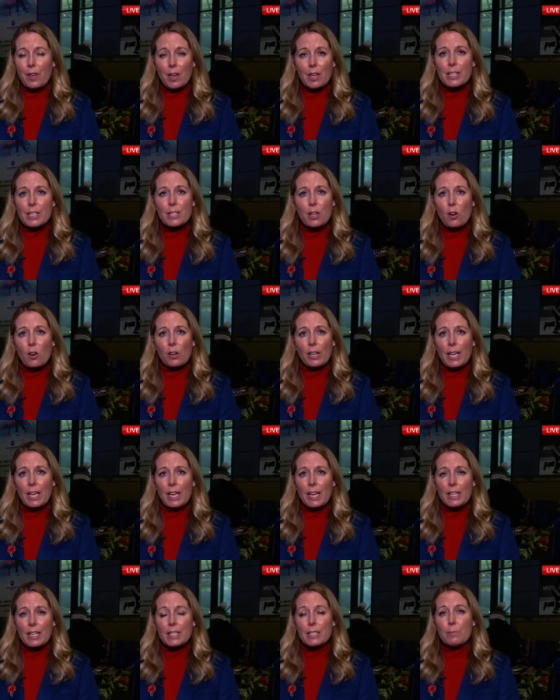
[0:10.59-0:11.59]
ice
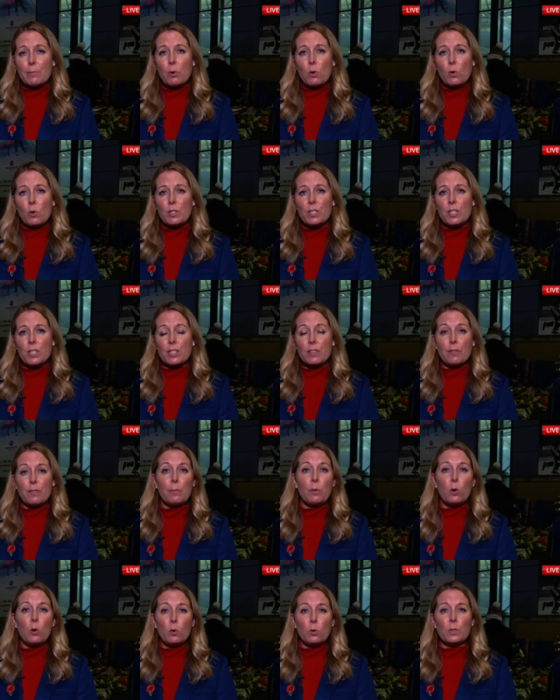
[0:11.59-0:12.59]
hockey supporters
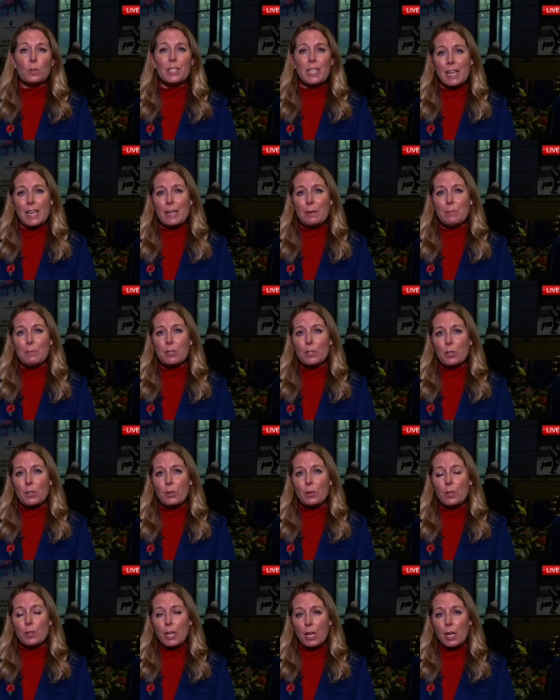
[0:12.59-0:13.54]
from all teams to